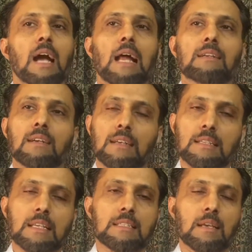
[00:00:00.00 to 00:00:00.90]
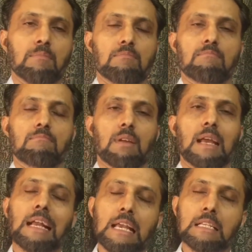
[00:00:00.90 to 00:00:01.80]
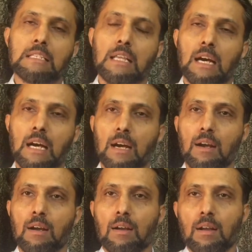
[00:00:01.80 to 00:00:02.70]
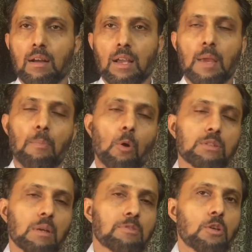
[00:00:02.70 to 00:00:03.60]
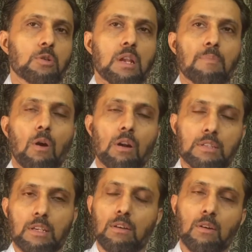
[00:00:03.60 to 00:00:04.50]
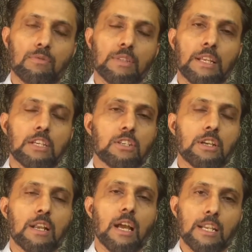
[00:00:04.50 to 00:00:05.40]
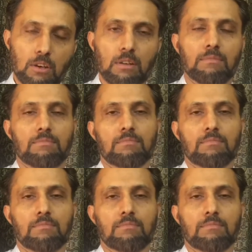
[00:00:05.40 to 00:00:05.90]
and criticism against the import substitution policy of the nation and all.